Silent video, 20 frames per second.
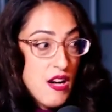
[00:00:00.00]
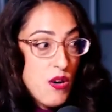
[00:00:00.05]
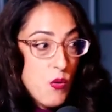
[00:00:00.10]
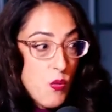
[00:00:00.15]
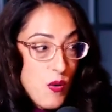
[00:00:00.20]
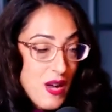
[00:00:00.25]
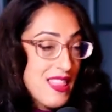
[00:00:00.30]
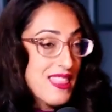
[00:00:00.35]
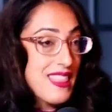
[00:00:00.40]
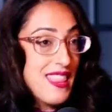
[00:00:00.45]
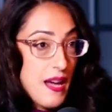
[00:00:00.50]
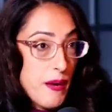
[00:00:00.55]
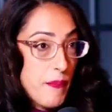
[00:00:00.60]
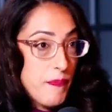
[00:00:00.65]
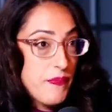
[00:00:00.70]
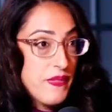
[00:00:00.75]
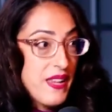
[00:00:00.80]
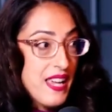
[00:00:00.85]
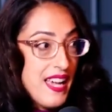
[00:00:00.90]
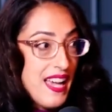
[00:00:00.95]
with
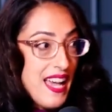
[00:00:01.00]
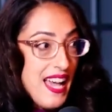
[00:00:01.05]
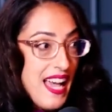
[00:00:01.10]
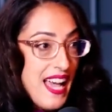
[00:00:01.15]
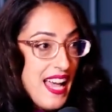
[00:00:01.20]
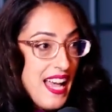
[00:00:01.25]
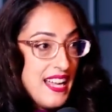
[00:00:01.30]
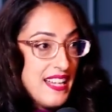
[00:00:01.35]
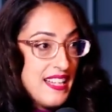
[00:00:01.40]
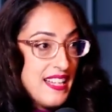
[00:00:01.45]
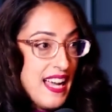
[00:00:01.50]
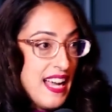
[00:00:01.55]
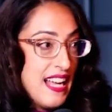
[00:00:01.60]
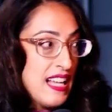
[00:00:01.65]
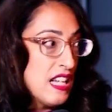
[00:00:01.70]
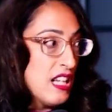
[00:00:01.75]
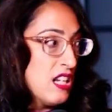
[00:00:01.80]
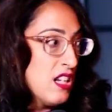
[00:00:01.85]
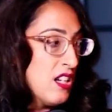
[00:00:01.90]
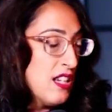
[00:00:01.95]
them
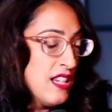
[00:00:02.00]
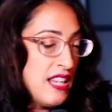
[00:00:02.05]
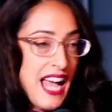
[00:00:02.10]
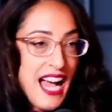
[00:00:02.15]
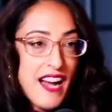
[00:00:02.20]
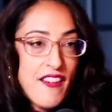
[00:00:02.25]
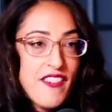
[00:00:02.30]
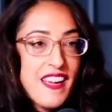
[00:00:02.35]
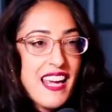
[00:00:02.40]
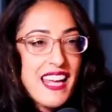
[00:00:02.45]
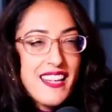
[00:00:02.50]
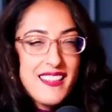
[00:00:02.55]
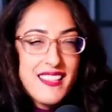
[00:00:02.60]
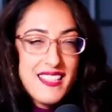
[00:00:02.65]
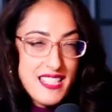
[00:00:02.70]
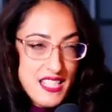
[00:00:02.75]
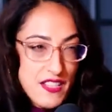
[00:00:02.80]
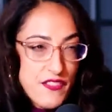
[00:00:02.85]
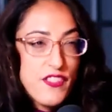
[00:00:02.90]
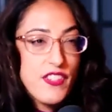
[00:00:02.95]
and navigating the
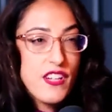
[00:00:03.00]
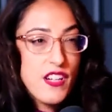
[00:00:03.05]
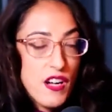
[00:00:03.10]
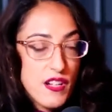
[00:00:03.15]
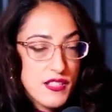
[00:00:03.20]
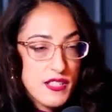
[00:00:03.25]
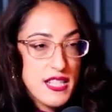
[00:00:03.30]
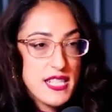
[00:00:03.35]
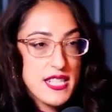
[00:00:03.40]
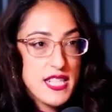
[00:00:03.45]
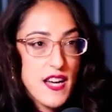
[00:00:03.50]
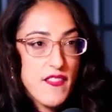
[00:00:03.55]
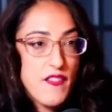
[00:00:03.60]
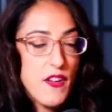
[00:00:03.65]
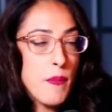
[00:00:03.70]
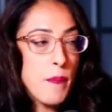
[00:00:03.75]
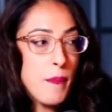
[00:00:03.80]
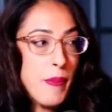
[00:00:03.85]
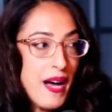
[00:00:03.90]
difficulties of it.